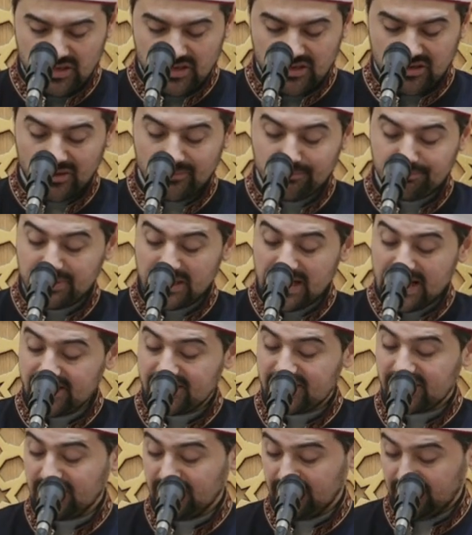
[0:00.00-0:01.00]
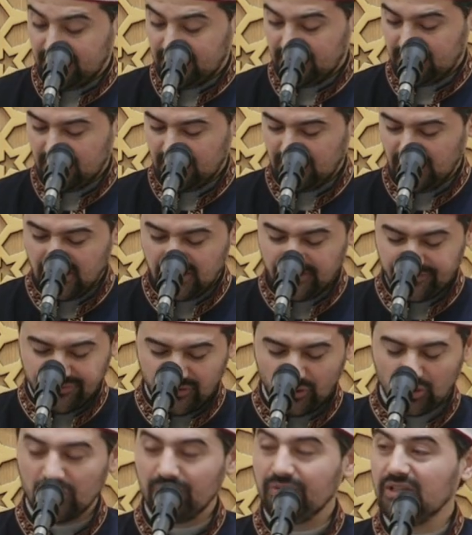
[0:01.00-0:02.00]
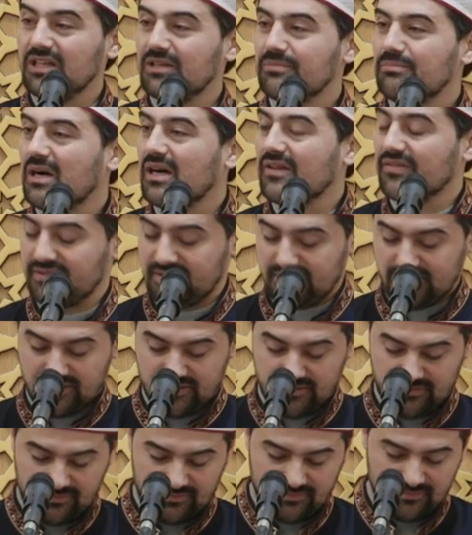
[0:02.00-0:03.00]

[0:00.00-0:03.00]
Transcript: complacent in the following months.